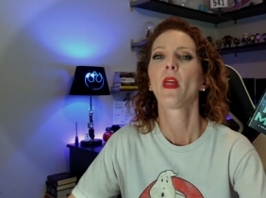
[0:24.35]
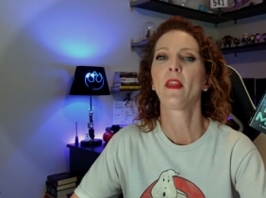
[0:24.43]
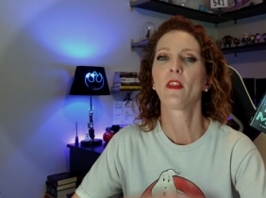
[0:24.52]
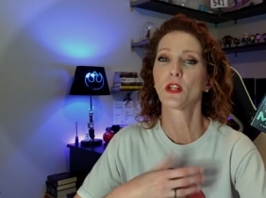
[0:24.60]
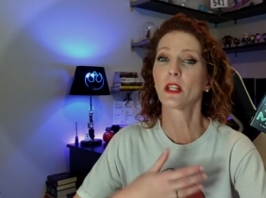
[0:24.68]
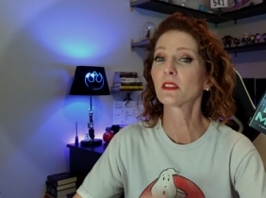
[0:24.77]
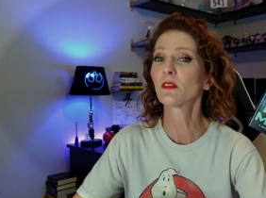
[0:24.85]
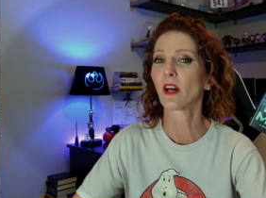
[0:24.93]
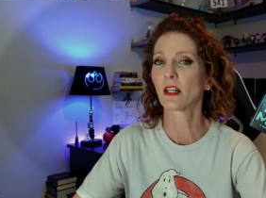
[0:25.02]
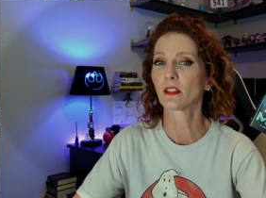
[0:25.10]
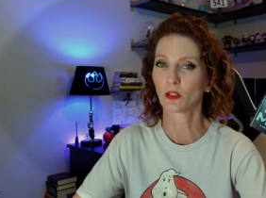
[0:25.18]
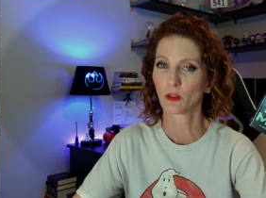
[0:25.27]
and the Dresden
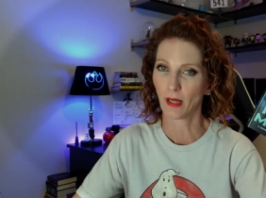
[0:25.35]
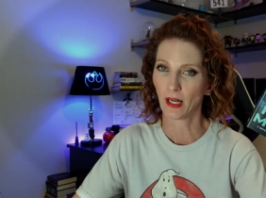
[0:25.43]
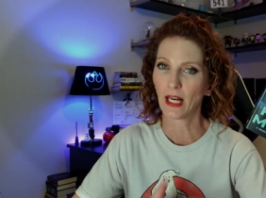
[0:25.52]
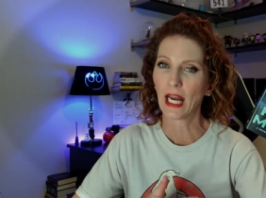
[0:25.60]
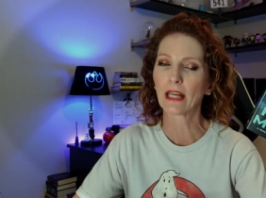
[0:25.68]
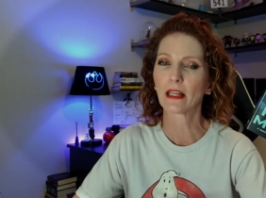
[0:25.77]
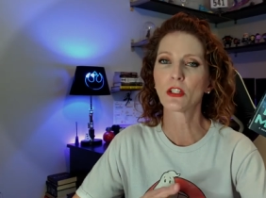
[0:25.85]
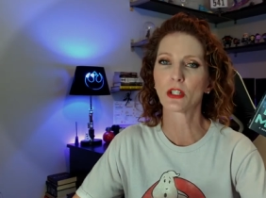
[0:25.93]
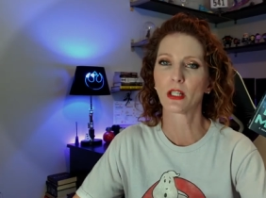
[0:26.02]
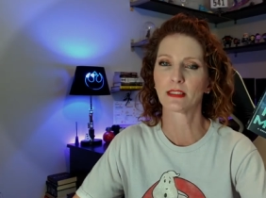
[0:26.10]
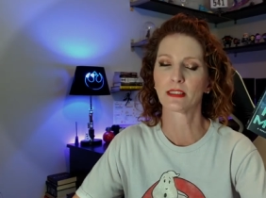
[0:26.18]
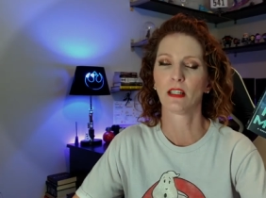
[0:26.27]
Files are about Harry
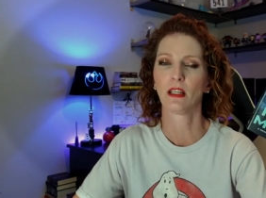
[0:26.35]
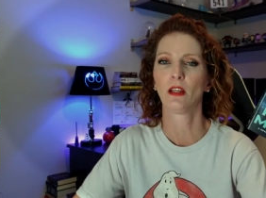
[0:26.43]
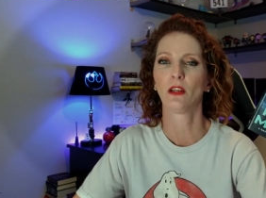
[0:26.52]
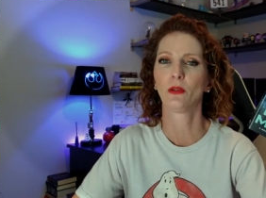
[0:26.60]
Dresden,